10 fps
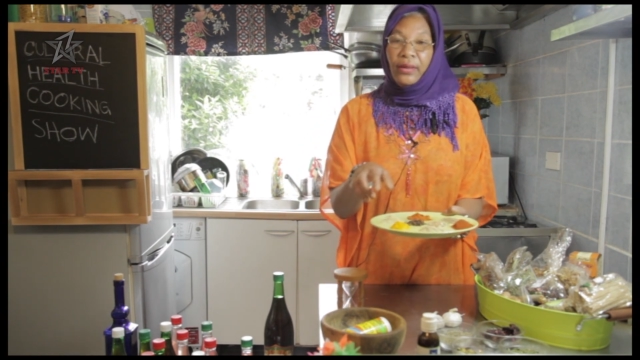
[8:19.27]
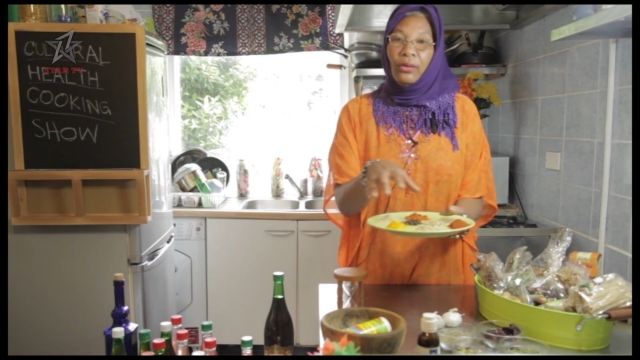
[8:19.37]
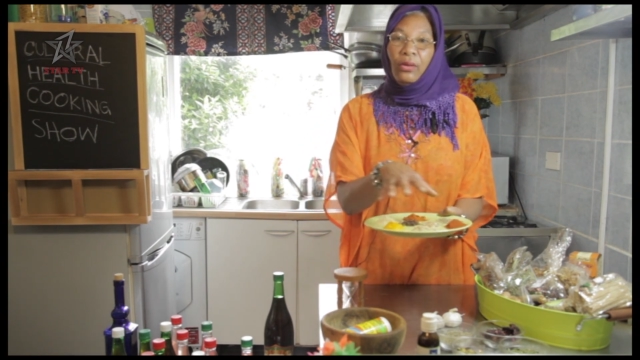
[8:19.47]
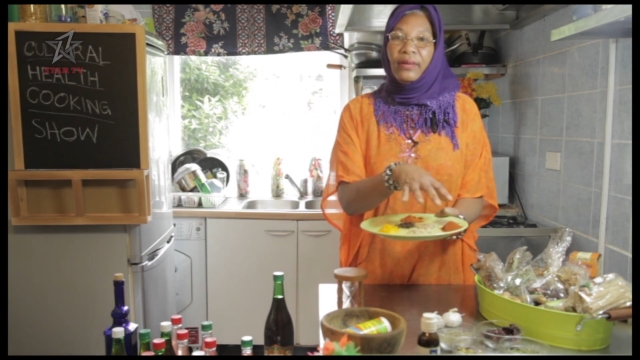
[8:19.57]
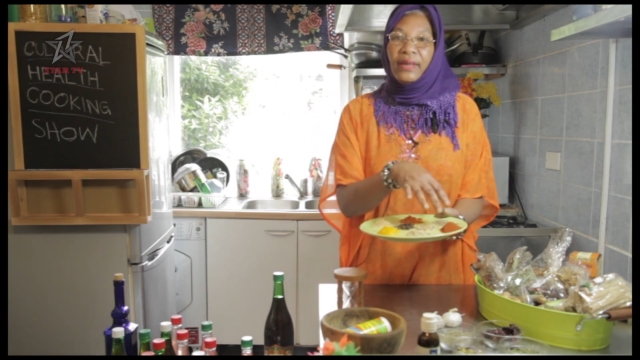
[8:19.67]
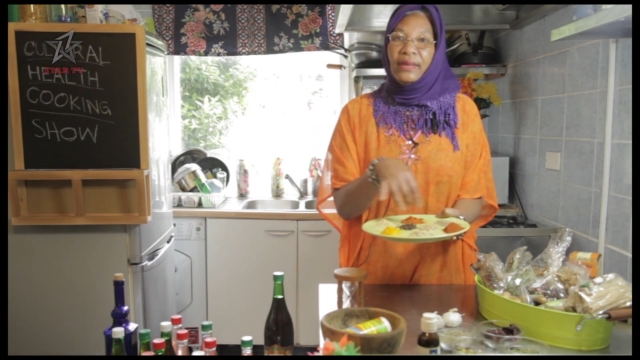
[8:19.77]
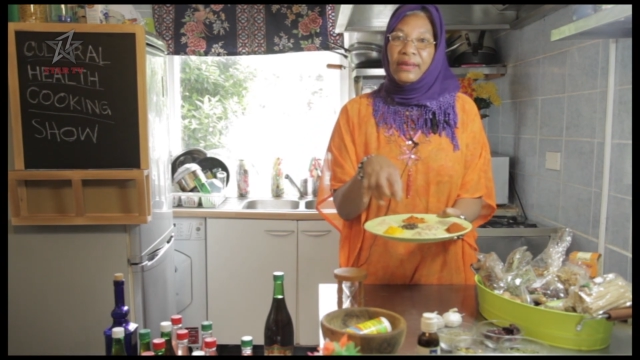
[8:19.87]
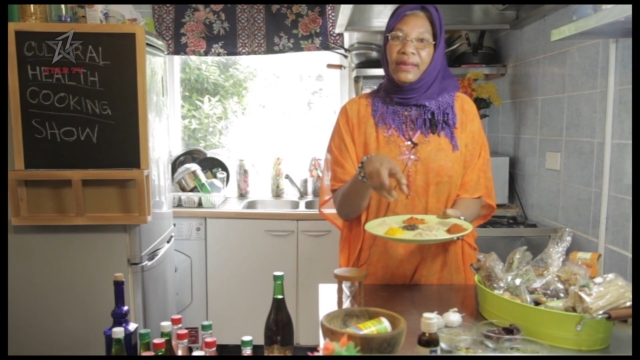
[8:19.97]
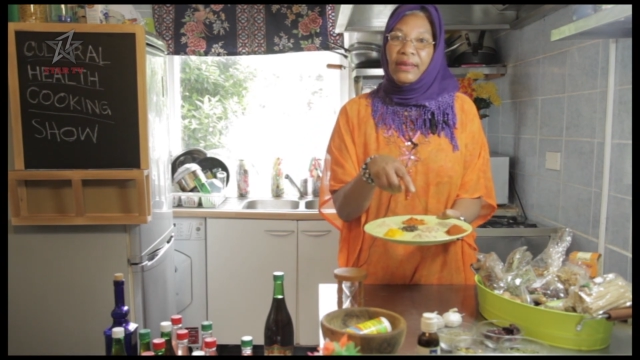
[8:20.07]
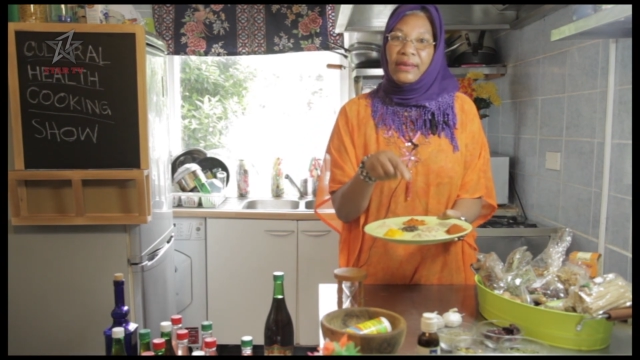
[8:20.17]
and all
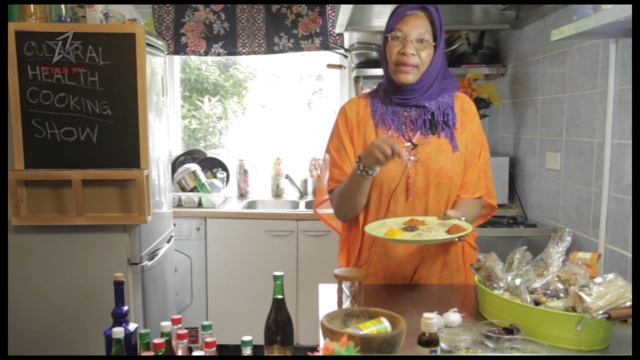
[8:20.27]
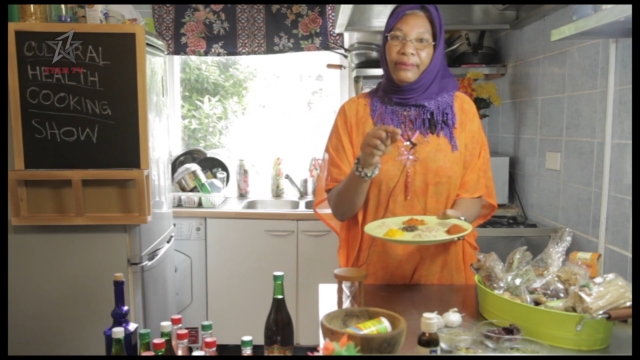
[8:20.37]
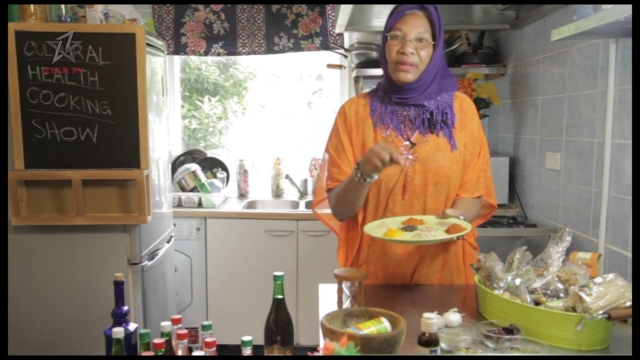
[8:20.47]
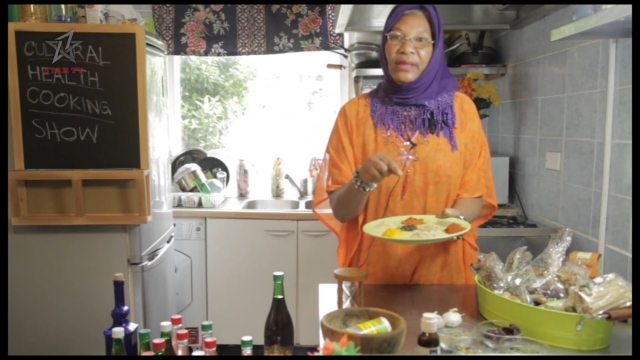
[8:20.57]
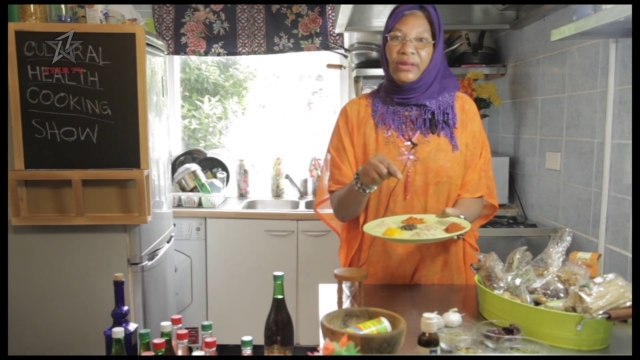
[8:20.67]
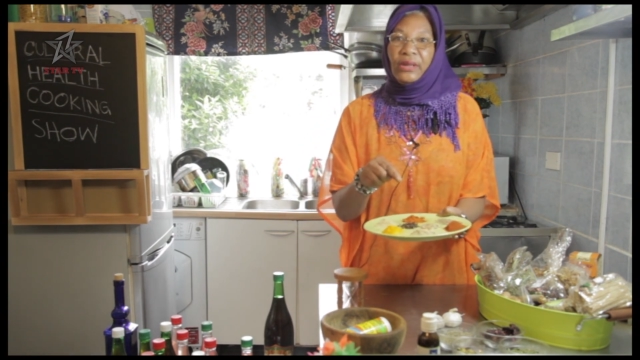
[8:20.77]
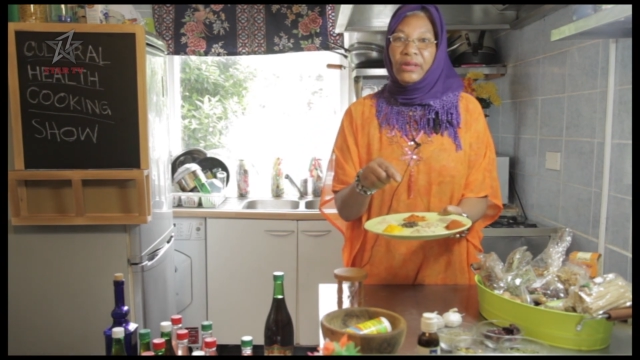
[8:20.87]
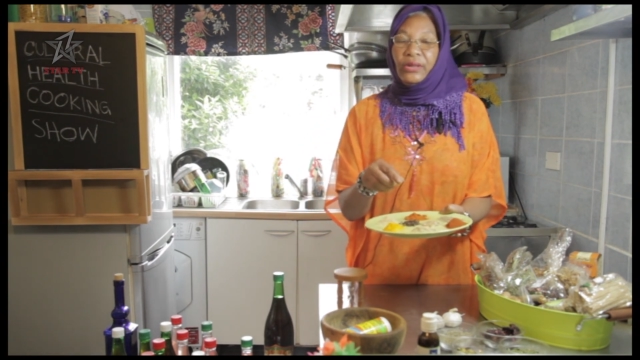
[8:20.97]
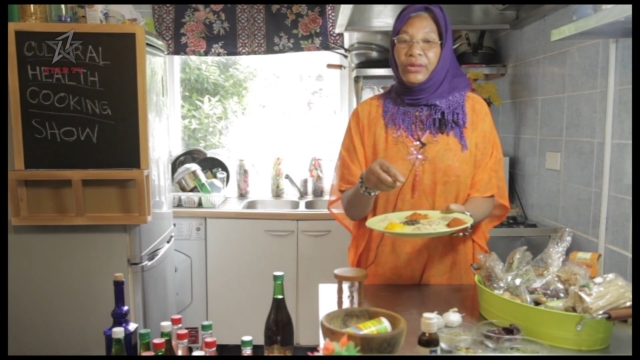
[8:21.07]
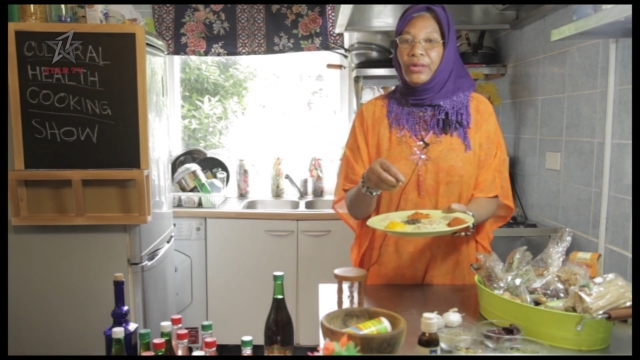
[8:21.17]
these things that I'm
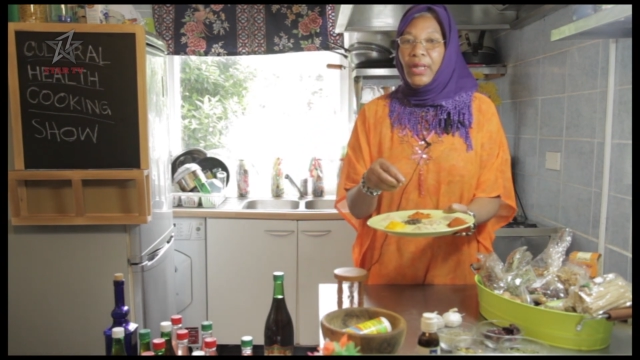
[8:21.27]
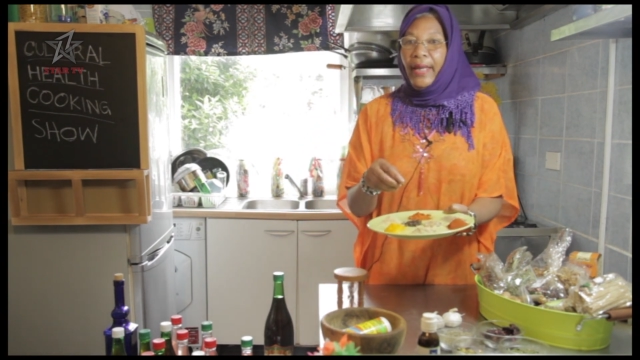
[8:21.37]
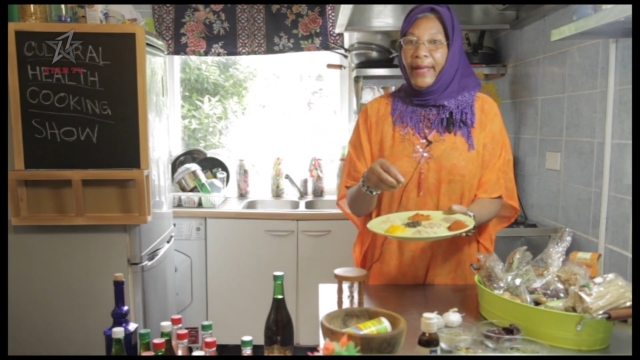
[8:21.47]
teaching you,